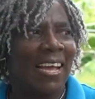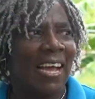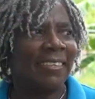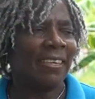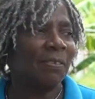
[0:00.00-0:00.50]

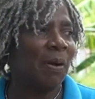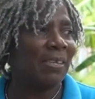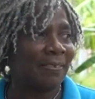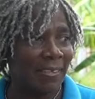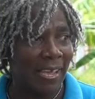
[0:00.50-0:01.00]
I just
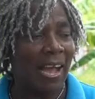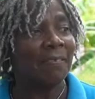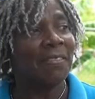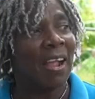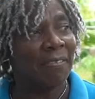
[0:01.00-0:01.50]
want to say
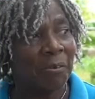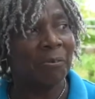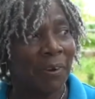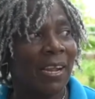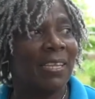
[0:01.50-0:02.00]
I've never
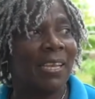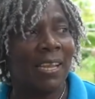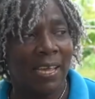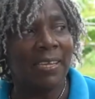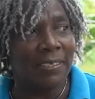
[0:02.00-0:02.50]
really
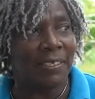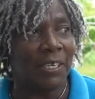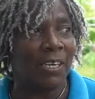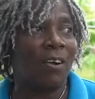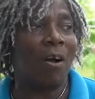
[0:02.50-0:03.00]
liked
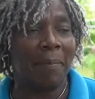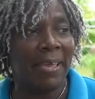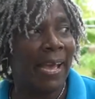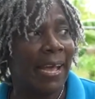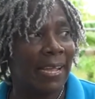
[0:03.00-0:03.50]
dirt on my
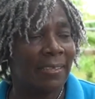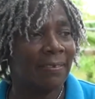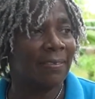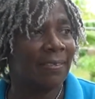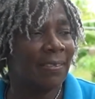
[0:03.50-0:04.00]

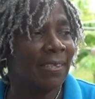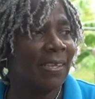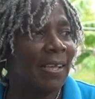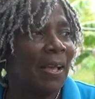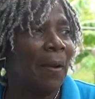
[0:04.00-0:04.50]
hands,
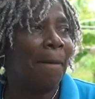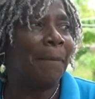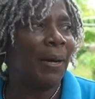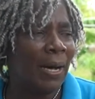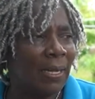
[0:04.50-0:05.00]

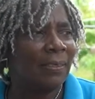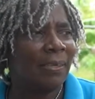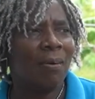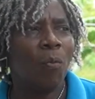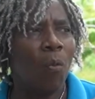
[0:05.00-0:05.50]
but
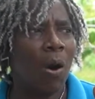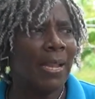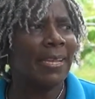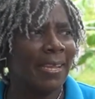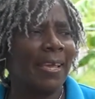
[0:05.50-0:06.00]

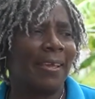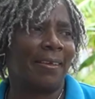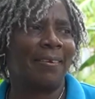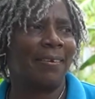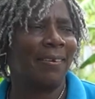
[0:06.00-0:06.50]
one
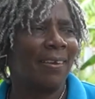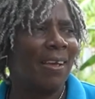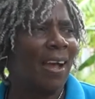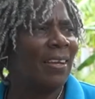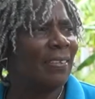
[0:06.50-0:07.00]
day
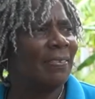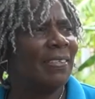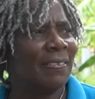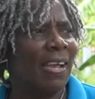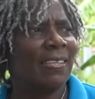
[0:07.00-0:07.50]
I just
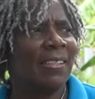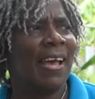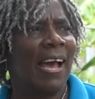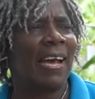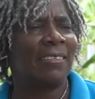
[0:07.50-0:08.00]
decided
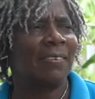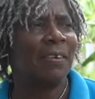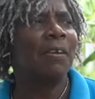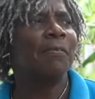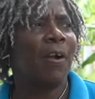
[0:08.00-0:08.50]
that
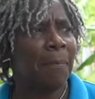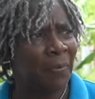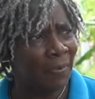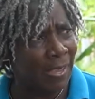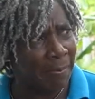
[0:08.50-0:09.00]
from
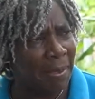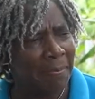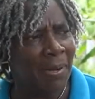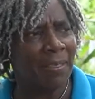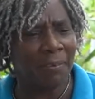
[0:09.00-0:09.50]
seeing my
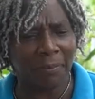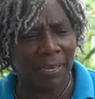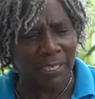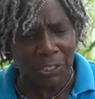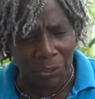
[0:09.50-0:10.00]
mother
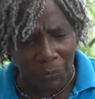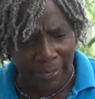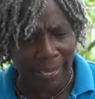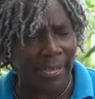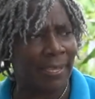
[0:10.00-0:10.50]
really
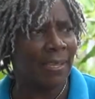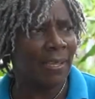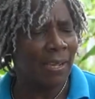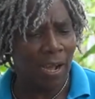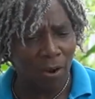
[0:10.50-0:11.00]
doing
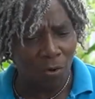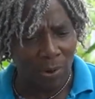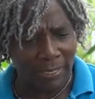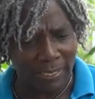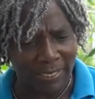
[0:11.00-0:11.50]
and
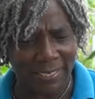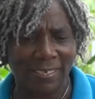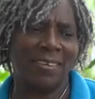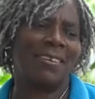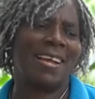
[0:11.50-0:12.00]
going in the
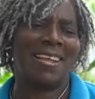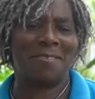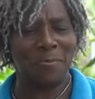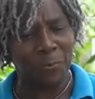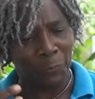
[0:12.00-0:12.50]
dirt
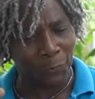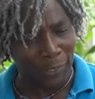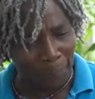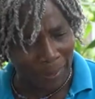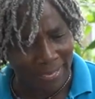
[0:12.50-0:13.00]
and
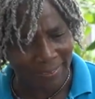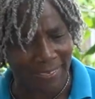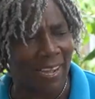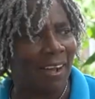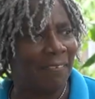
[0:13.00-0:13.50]
reaping
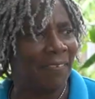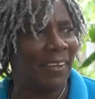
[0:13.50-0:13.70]
stuff,